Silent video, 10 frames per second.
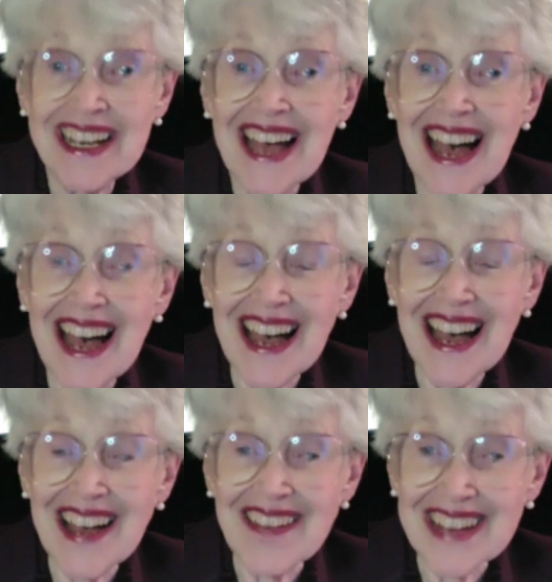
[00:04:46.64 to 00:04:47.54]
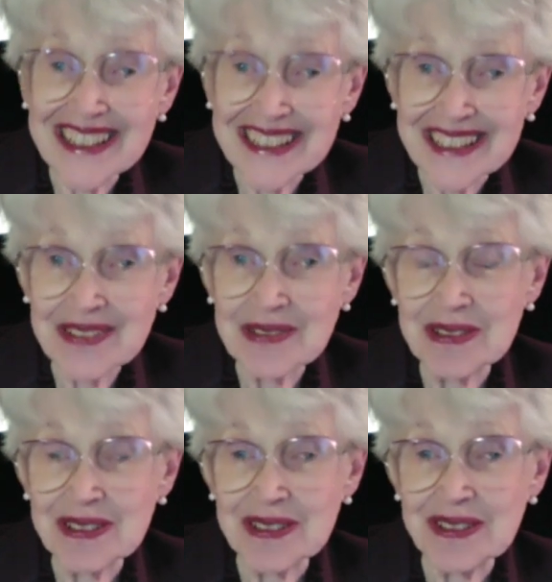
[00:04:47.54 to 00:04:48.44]
That
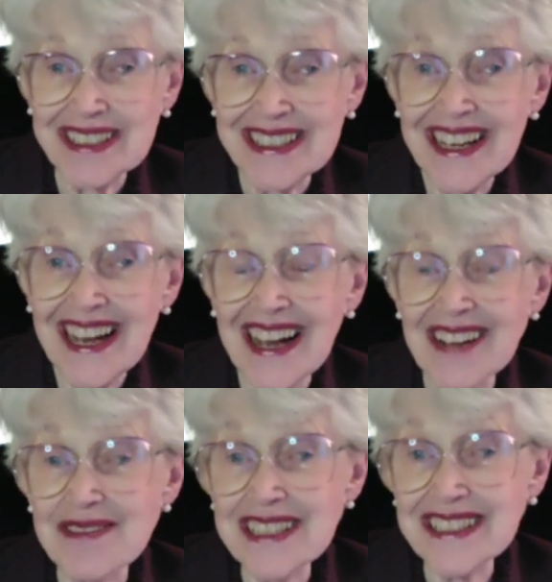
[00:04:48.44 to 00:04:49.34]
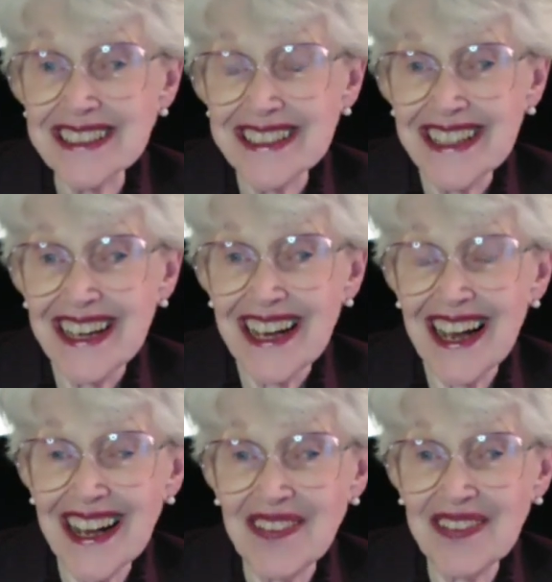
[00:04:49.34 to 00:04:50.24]
inquiry really
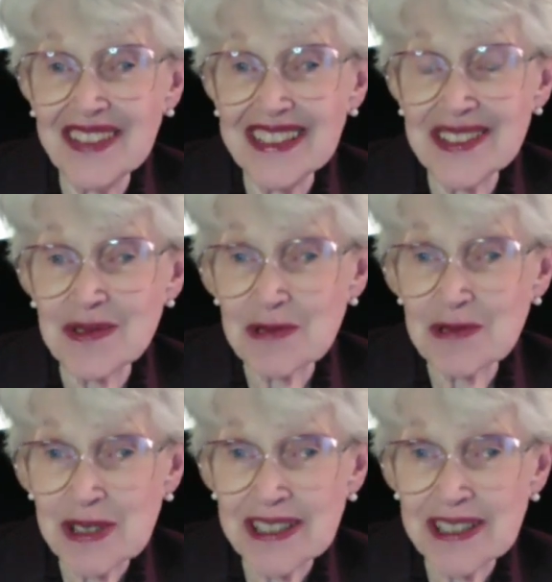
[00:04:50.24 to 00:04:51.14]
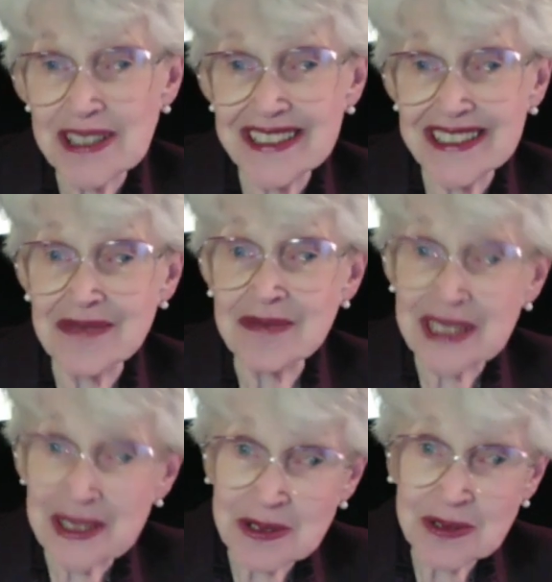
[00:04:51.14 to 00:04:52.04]
is rooted in my
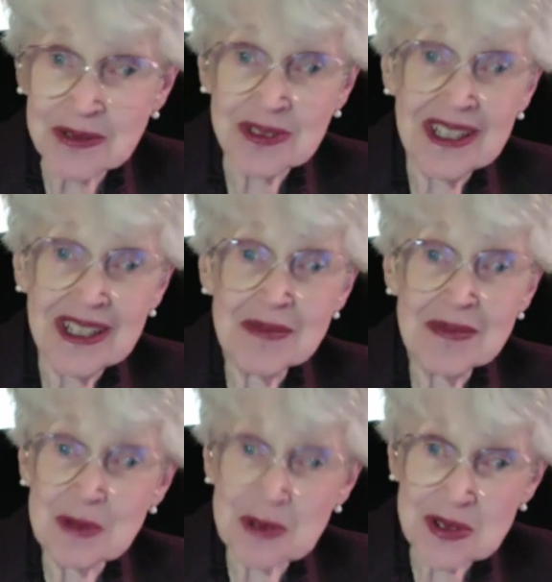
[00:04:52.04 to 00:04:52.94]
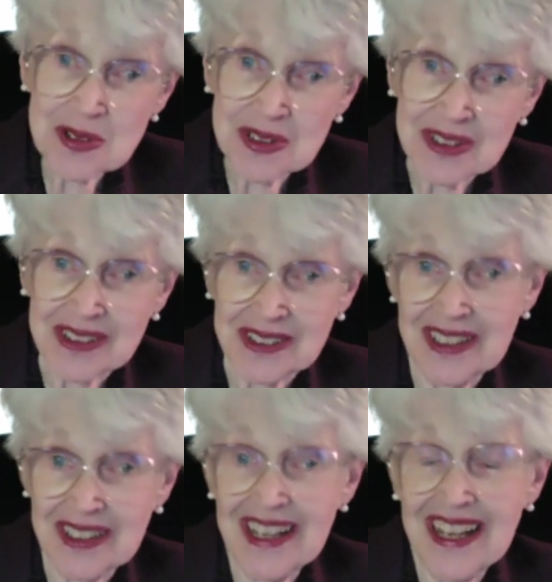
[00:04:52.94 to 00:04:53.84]
own personal
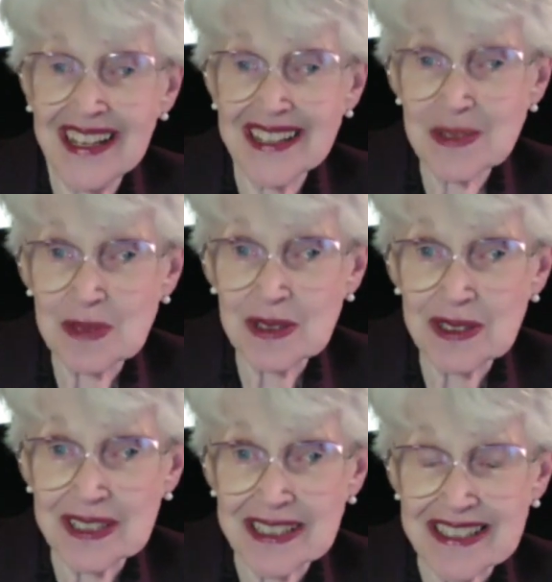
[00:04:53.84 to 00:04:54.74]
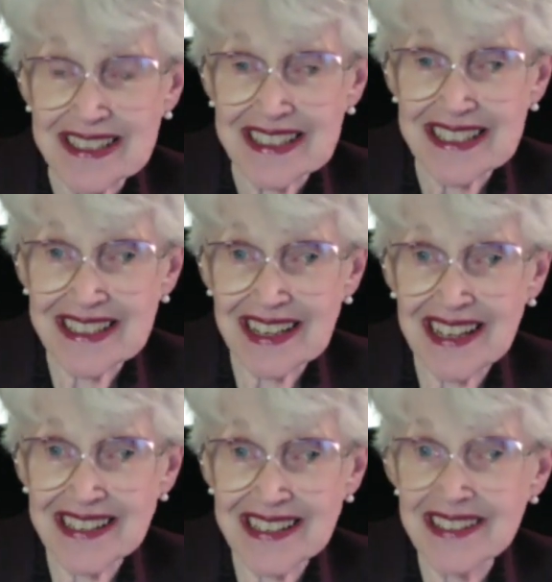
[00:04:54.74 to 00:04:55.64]
experiences as a
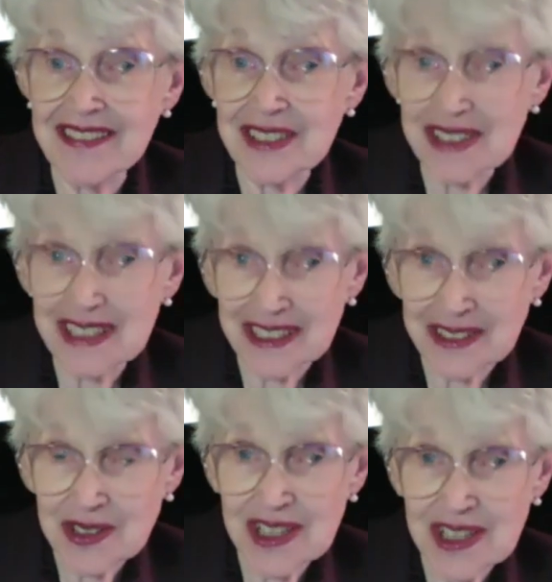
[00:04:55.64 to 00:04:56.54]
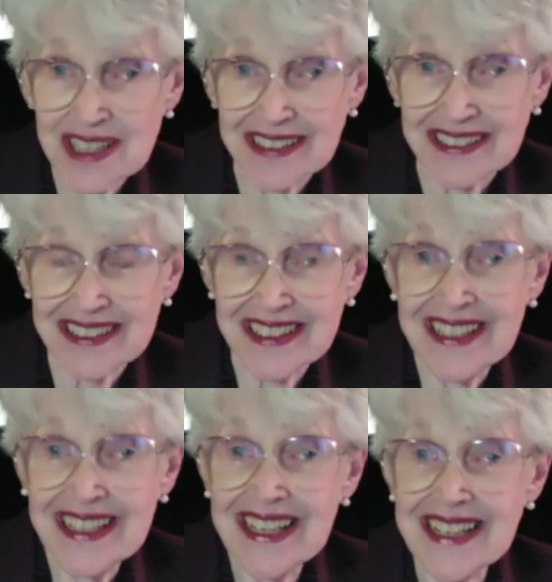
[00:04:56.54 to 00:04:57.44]
very young child,
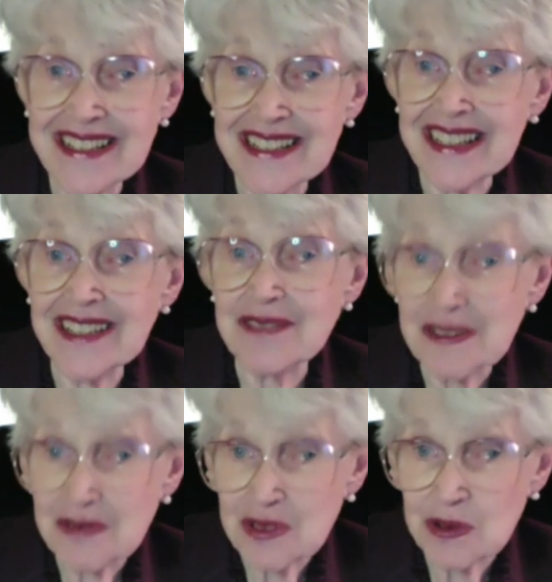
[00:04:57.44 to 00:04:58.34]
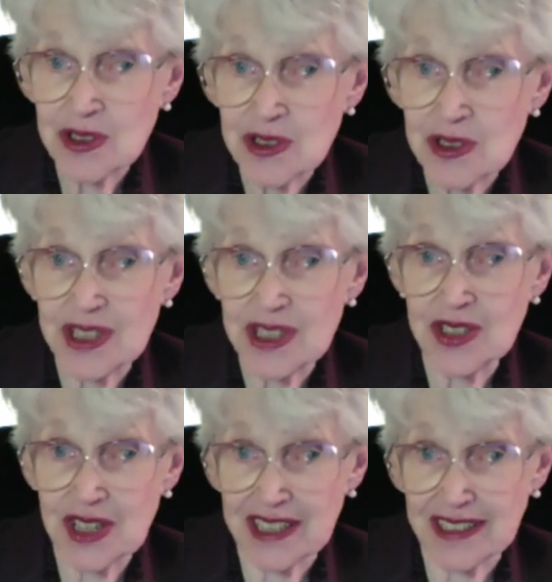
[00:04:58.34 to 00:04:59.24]
as a refugee
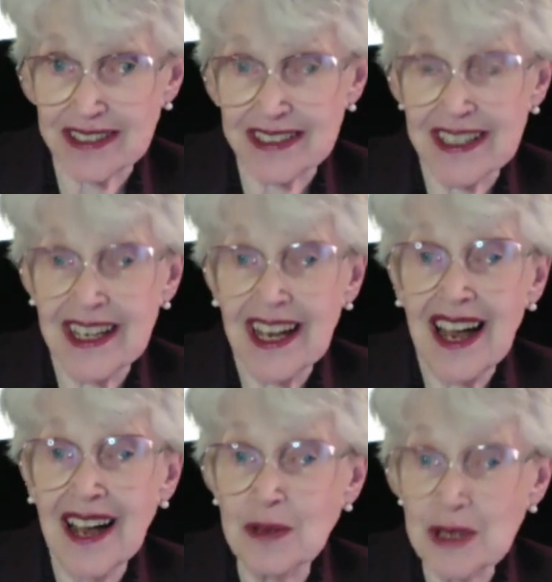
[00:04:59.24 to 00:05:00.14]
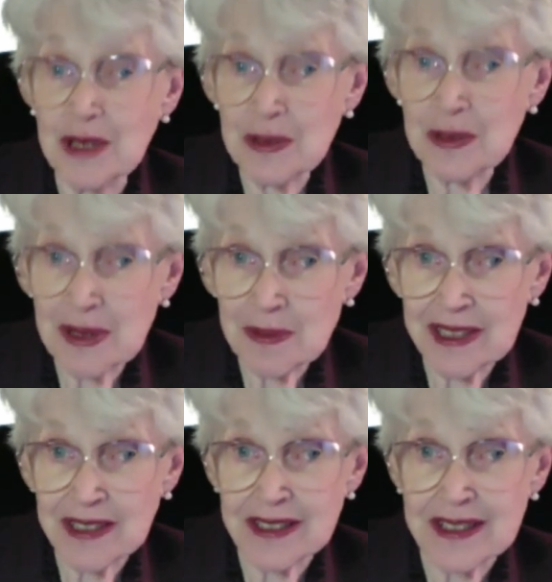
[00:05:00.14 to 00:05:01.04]
child with my
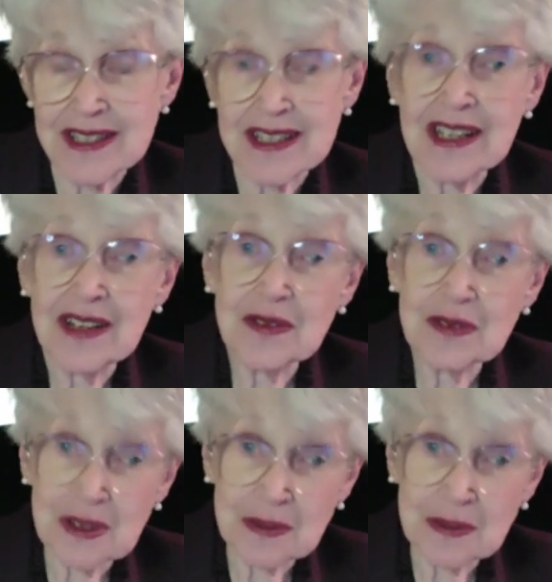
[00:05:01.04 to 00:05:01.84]
parents from the